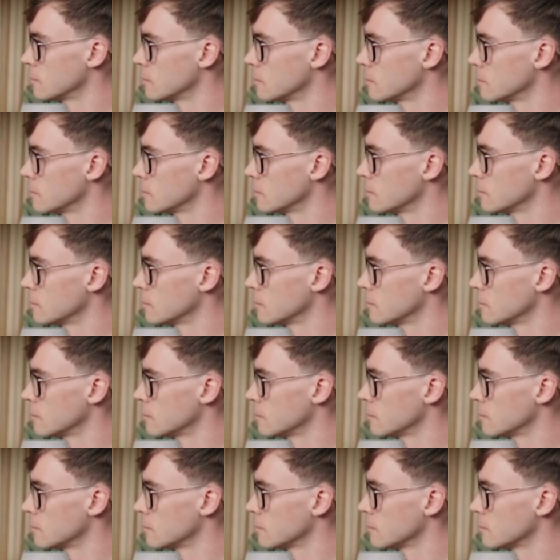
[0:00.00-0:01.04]

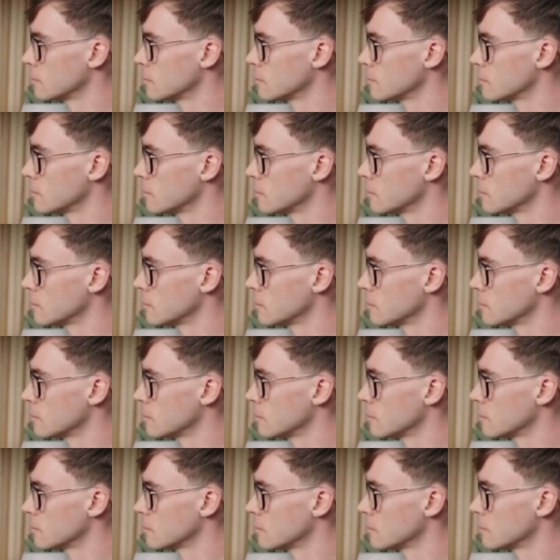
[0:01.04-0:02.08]

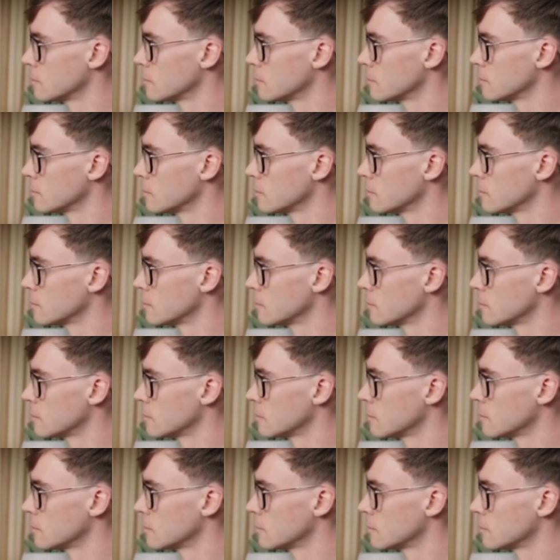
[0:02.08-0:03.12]

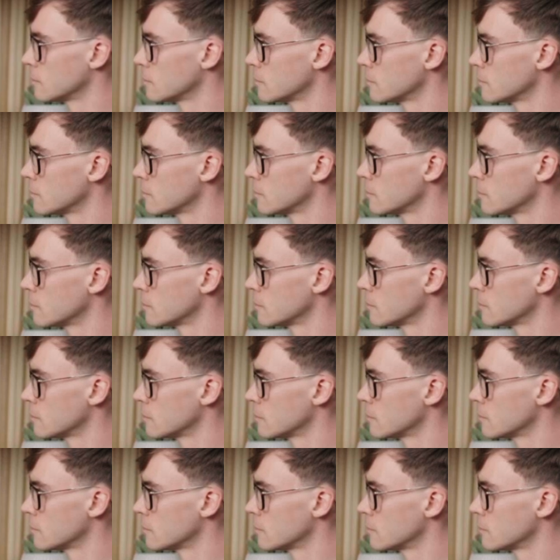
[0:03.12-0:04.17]

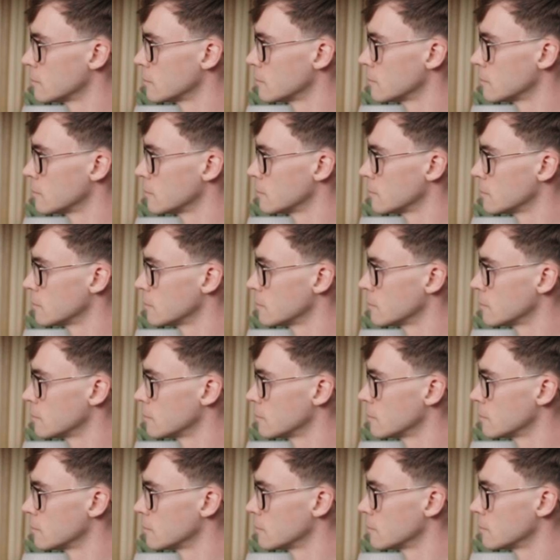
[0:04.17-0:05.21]

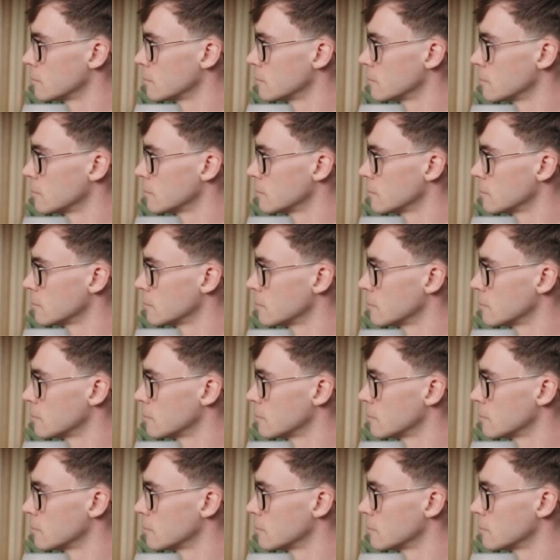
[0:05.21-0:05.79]
(not speaking)